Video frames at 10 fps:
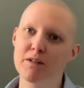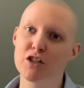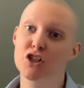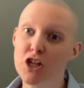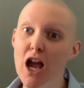
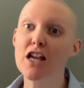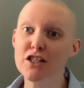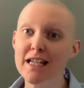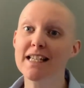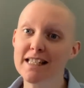Church
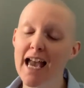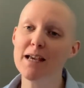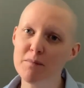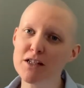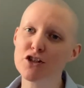is a
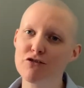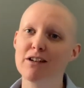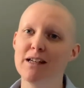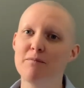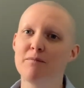mystery.
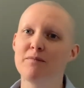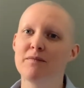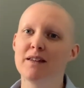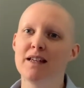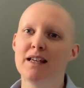
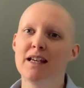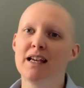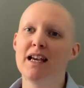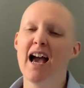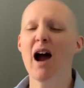
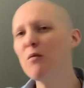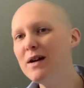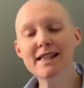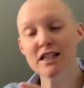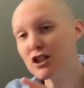And
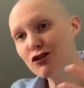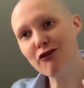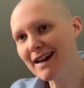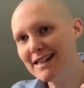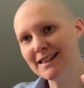we
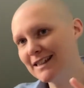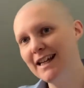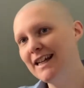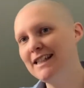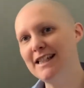disgrace
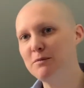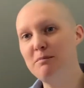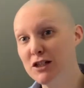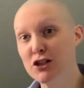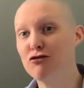this
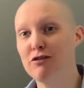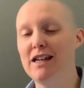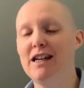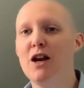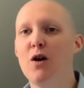mystery
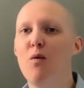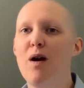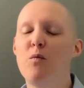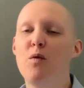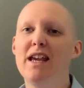
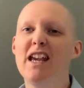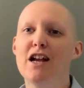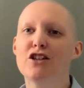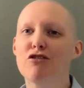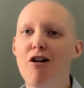when we
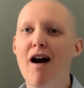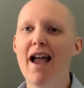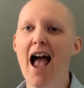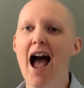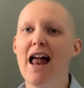try
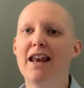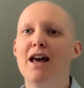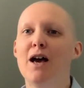and